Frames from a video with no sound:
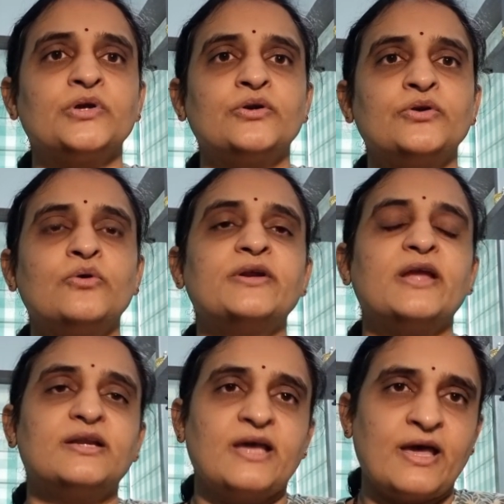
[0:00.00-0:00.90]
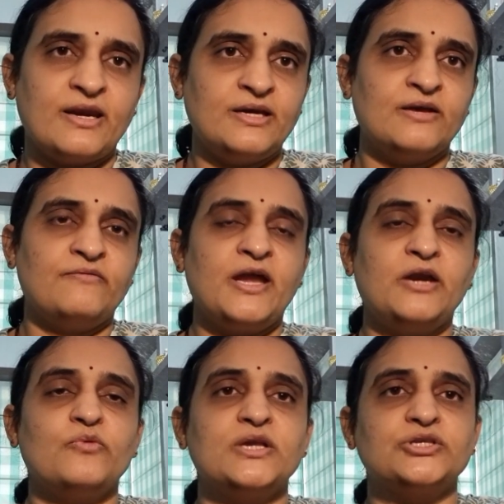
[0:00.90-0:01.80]
don't get carried away and
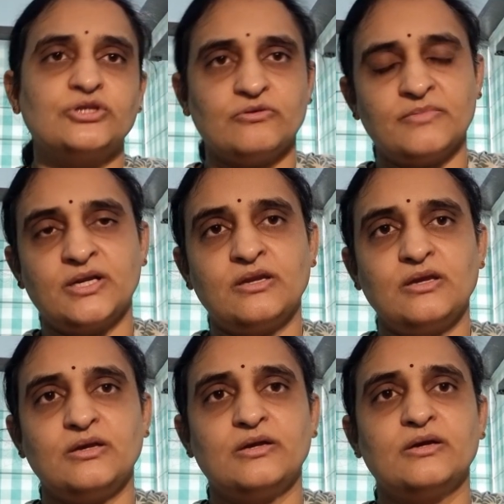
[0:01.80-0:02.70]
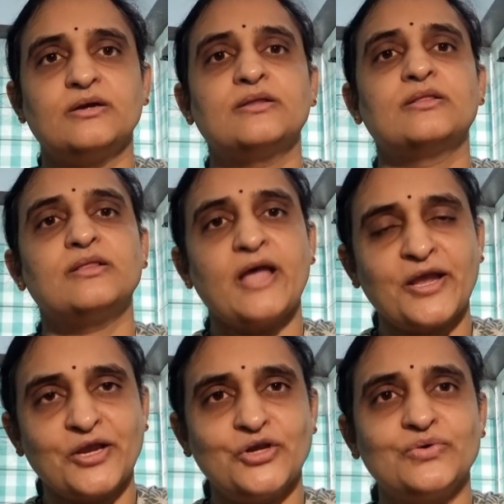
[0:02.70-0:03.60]
waste your money.
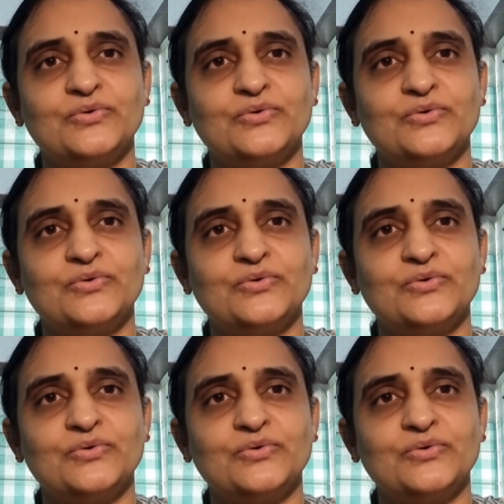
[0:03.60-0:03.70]
Thank you.